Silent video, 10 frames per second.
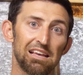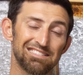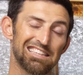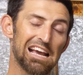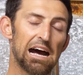
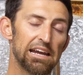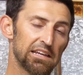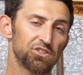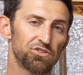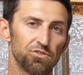as the
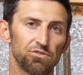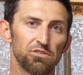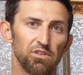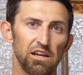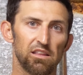high-end shoes
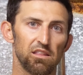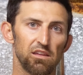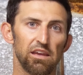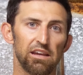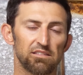of like
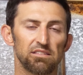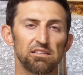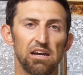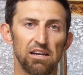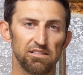the
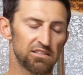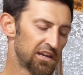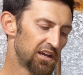XC9s.